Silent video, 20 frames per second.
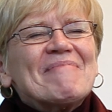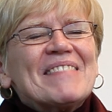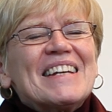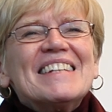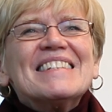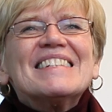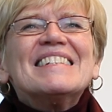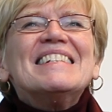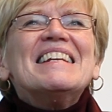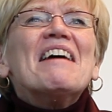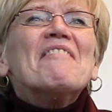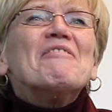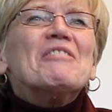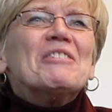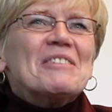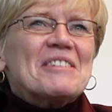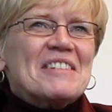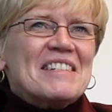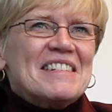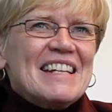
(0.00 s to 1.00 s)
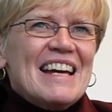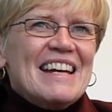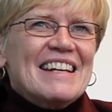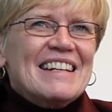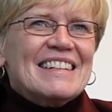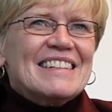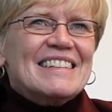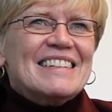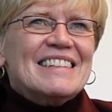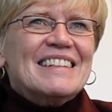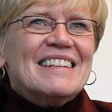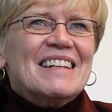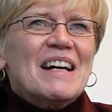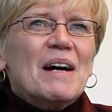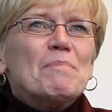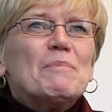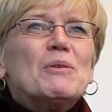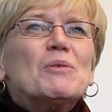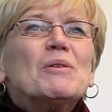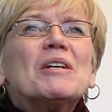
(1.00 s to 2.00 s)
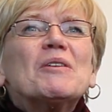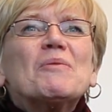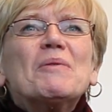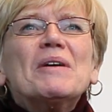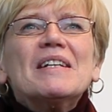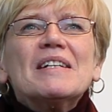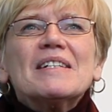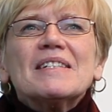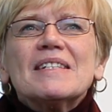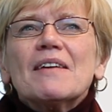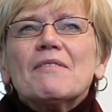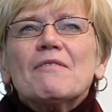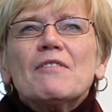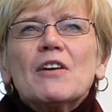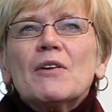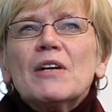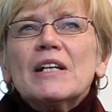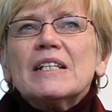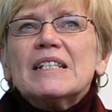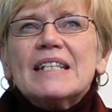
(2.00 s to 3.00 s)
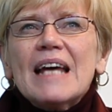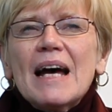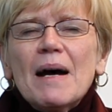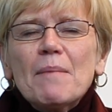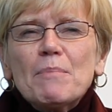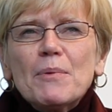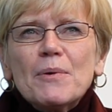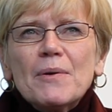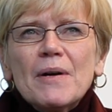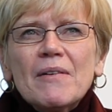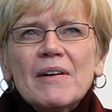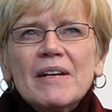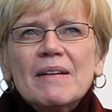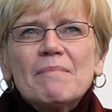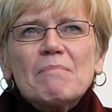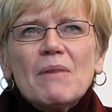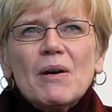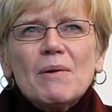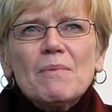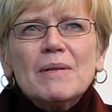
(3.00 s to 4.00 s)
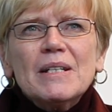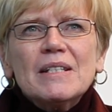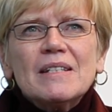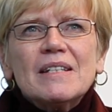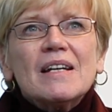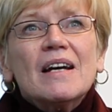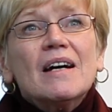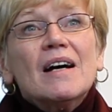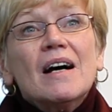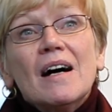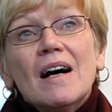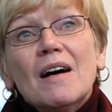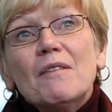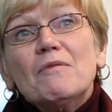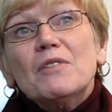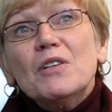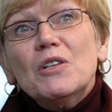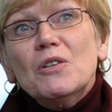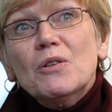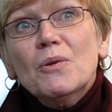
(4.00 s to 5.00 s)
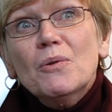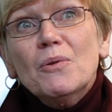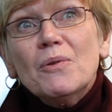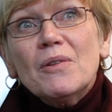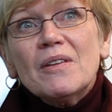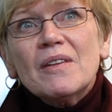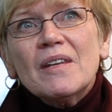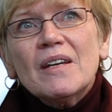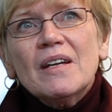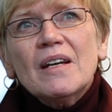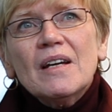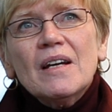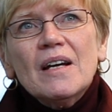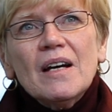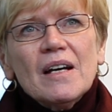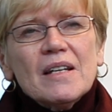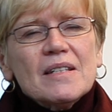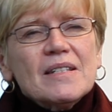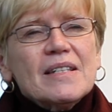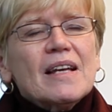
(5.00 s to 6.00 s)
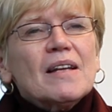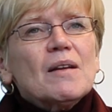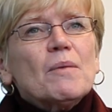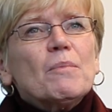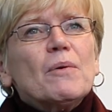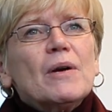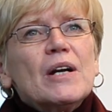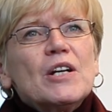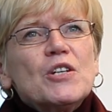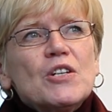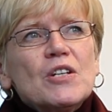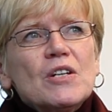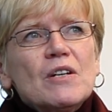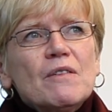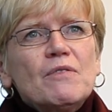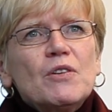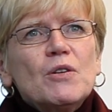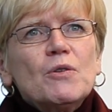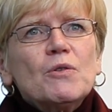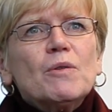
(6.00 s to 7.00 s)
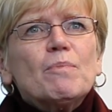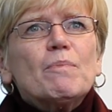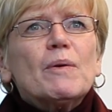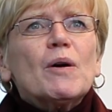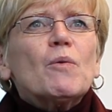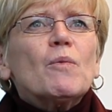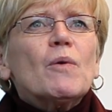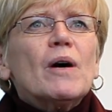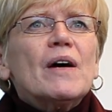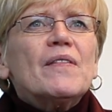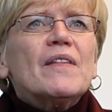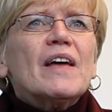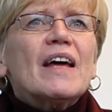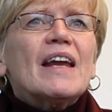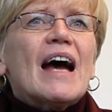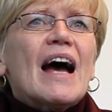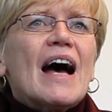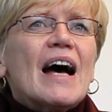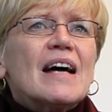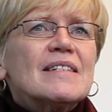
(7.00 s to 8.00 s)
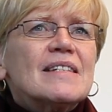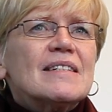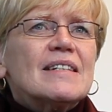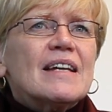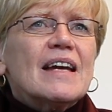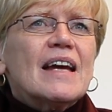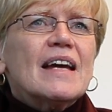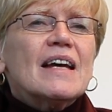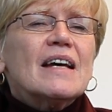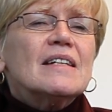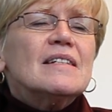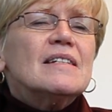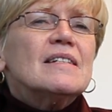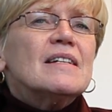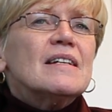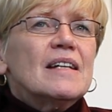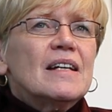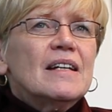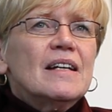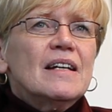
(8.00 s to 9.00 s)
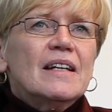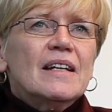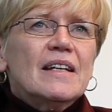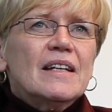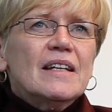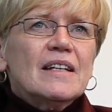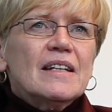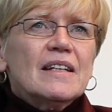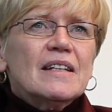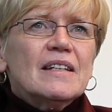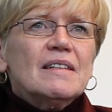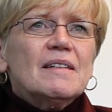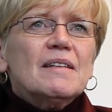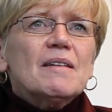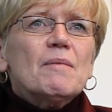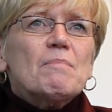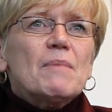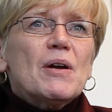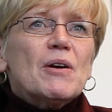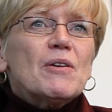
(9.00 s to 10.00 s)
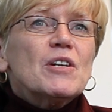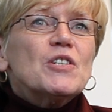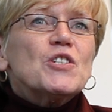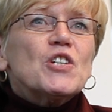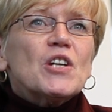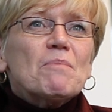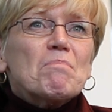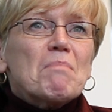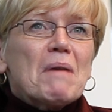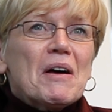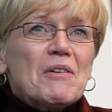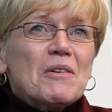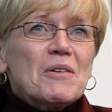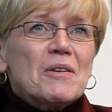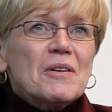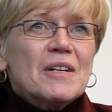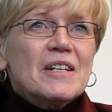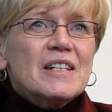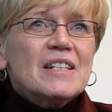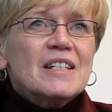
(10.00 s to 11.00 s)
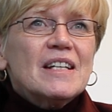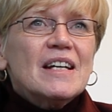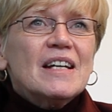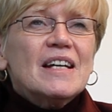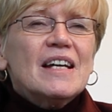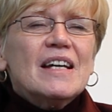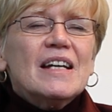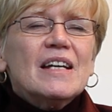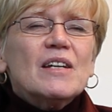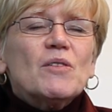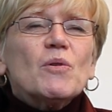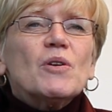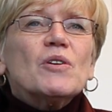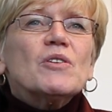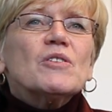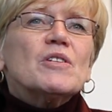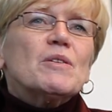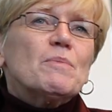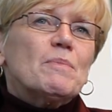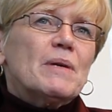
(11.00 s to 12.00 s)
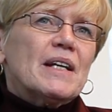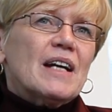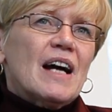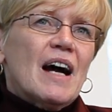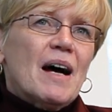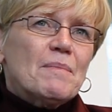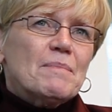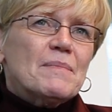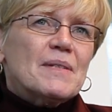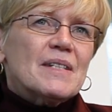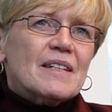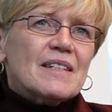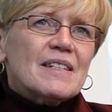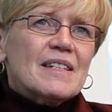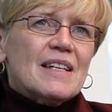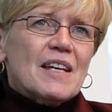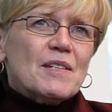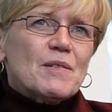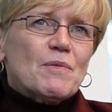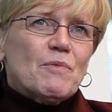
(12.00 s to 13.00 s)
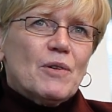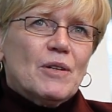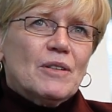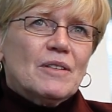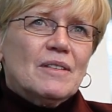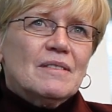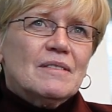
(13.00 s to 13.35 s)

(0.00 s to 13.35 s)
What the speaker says: is never stated. A beauty queen is a very temporary moment of youth, a celebration of youth, but one that has to end in marriage and motherhood in order to become successful.